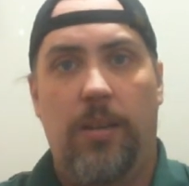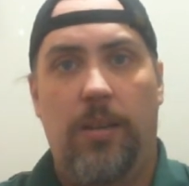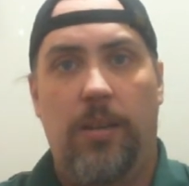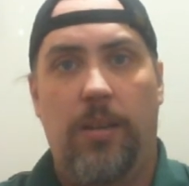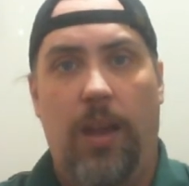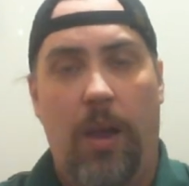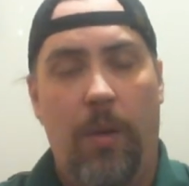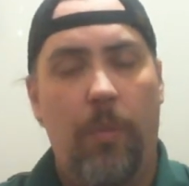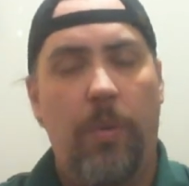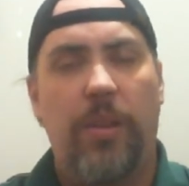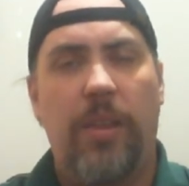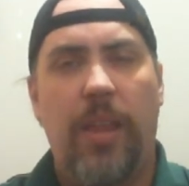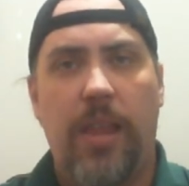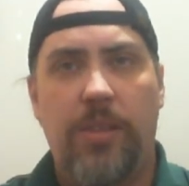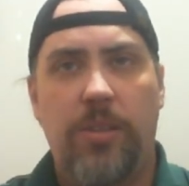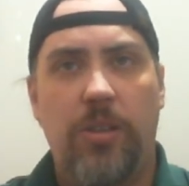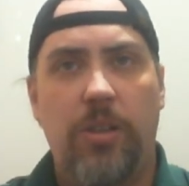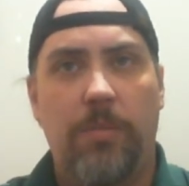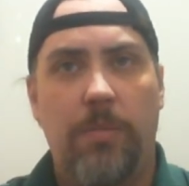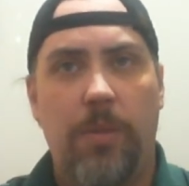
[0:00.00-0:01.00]
And when
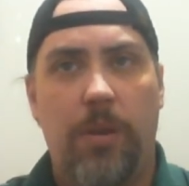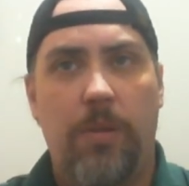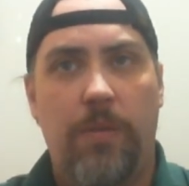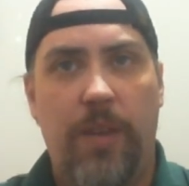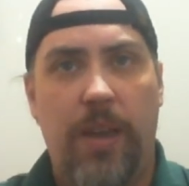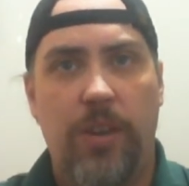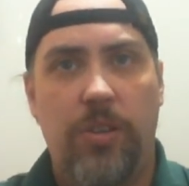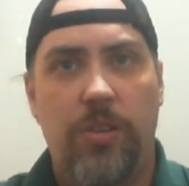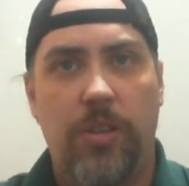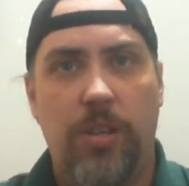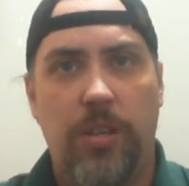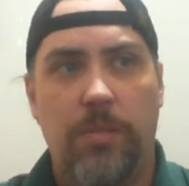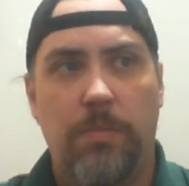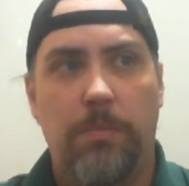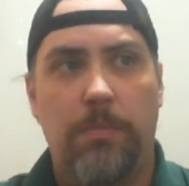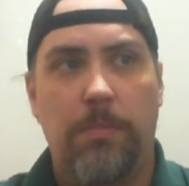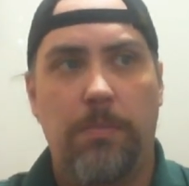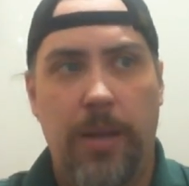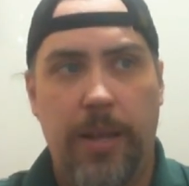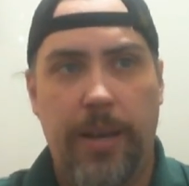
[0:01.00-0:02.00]
that's your motivation is
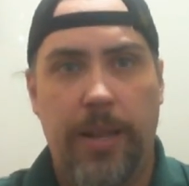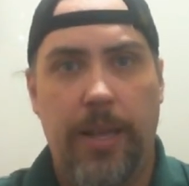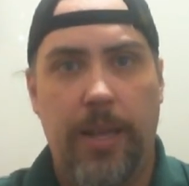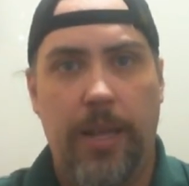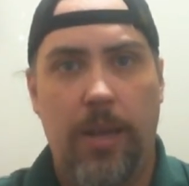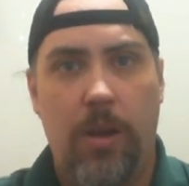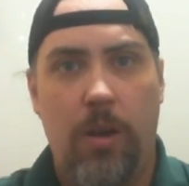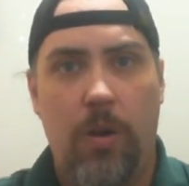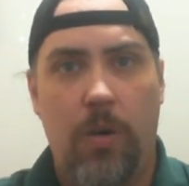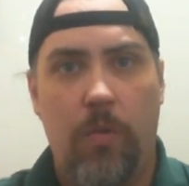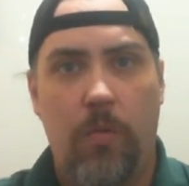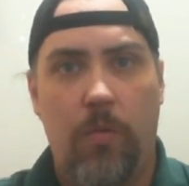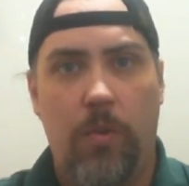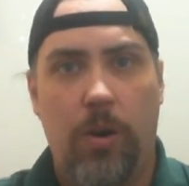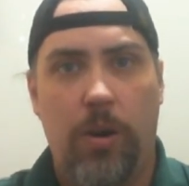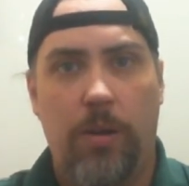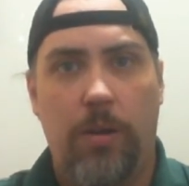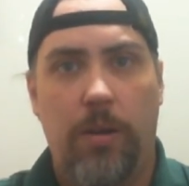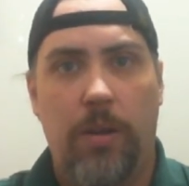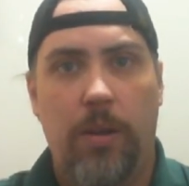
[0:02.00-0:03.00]
money
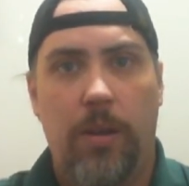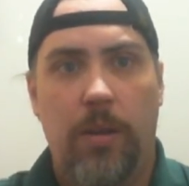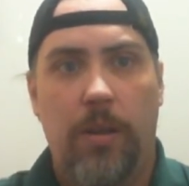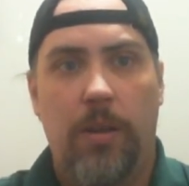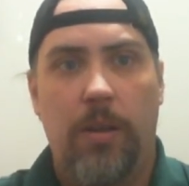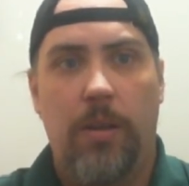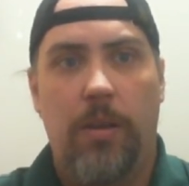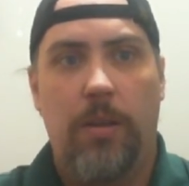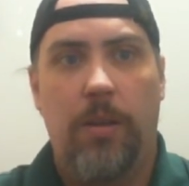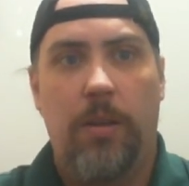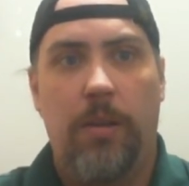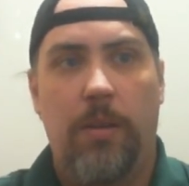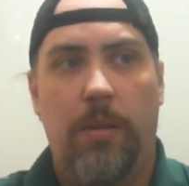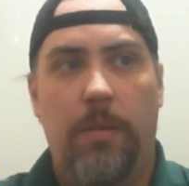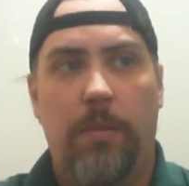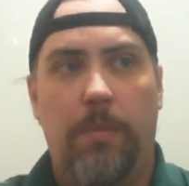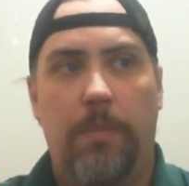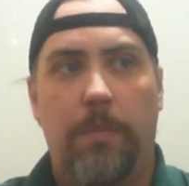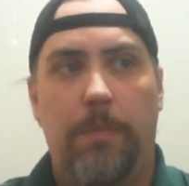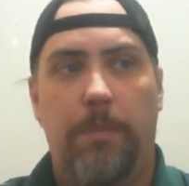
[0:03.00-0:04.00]
over
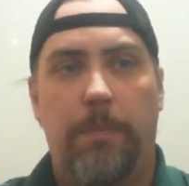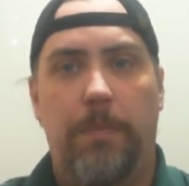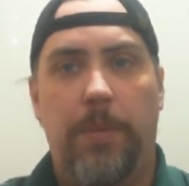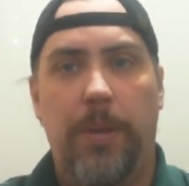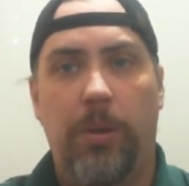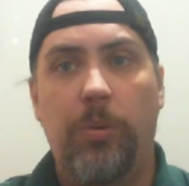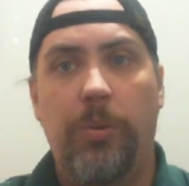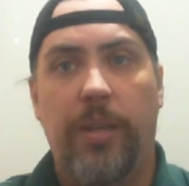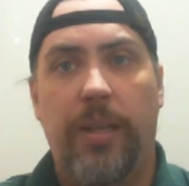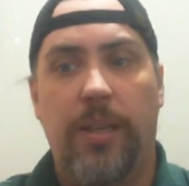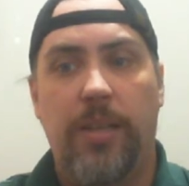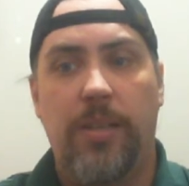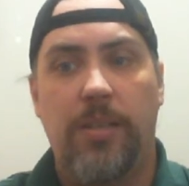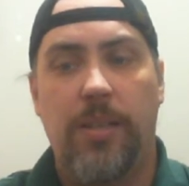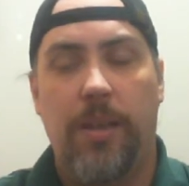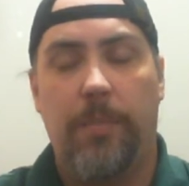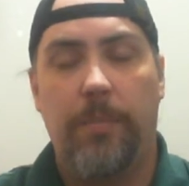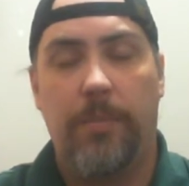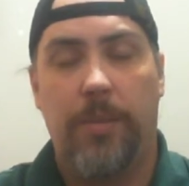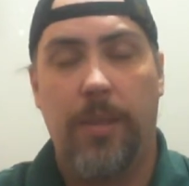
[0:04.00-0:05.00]
building
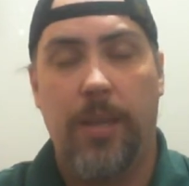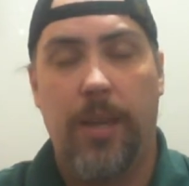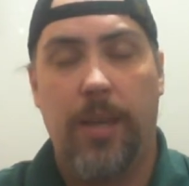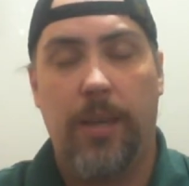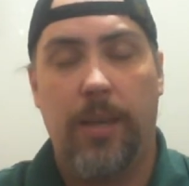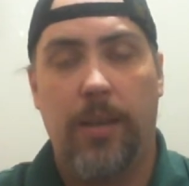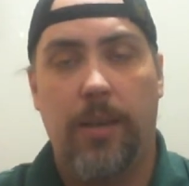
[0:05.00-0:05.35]
something,